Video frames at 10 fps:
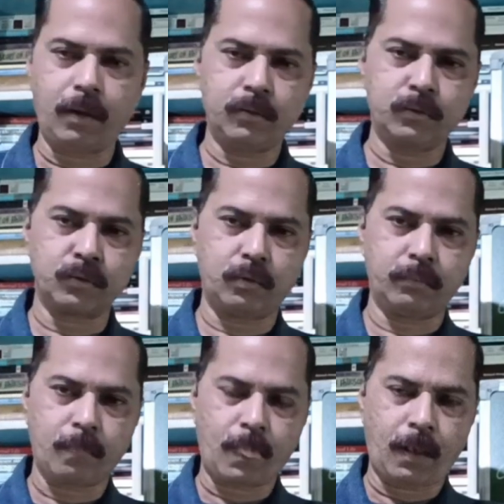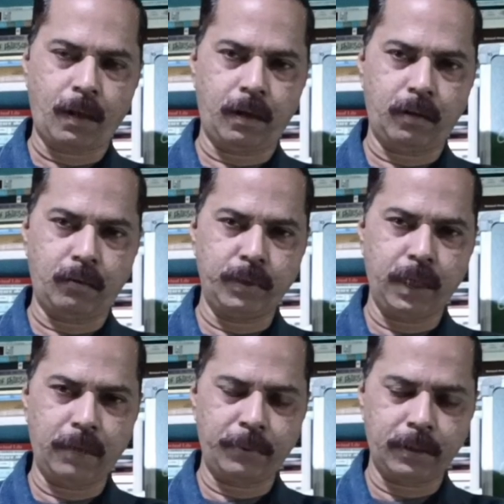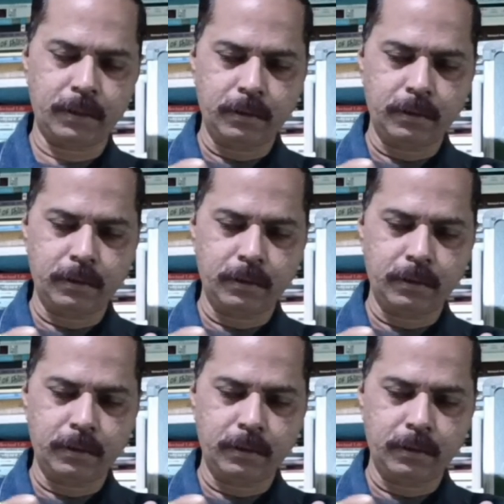So we'll have a